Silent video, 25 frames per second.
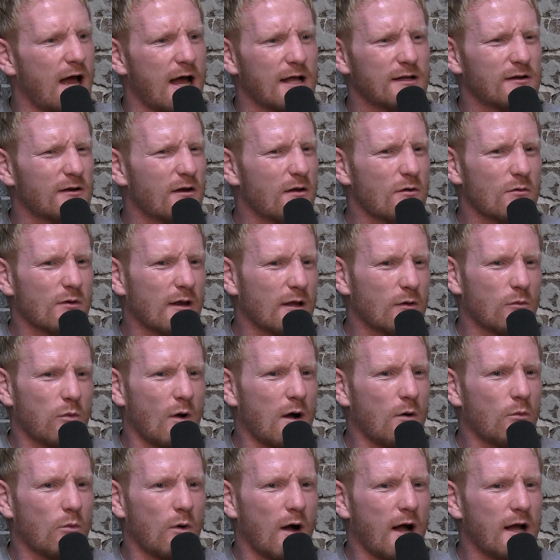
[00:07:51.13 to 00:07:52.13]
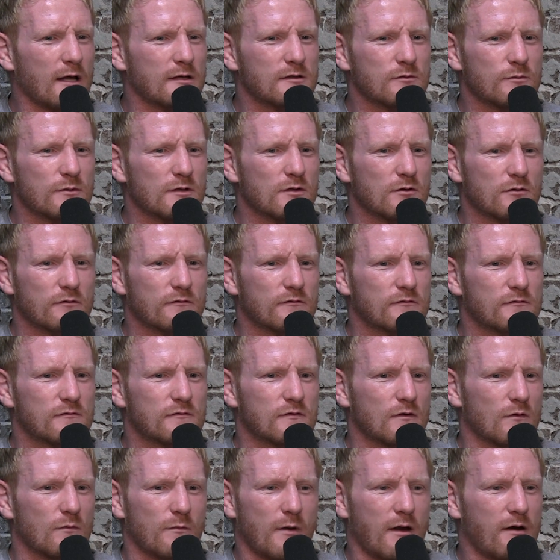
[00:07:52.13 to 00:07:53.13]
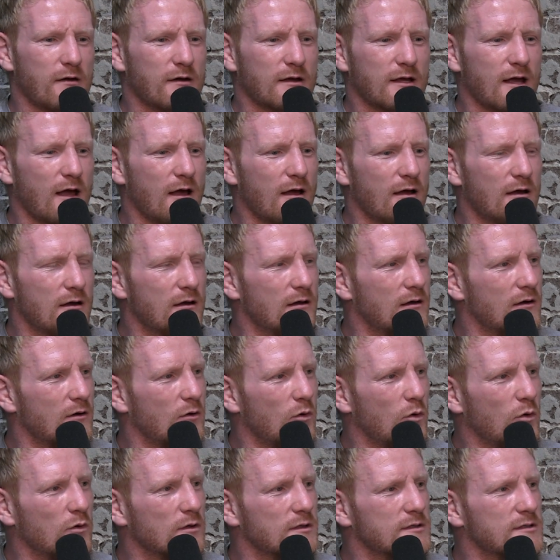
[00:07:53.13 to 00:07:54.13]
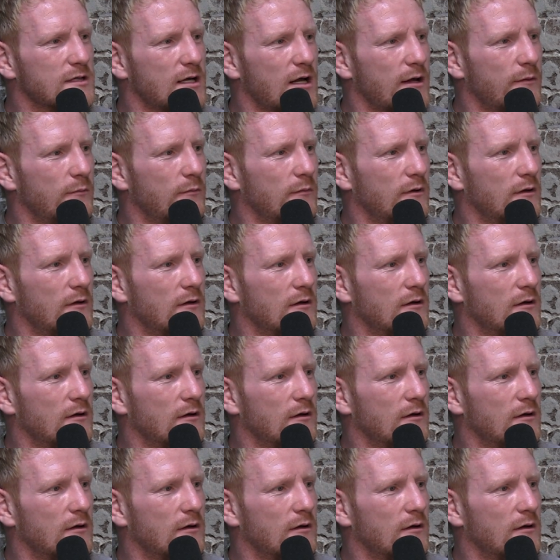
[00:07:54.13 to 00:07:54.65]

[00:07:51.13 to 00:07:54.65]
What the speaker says: I don't know, like, why do we look to America all the time?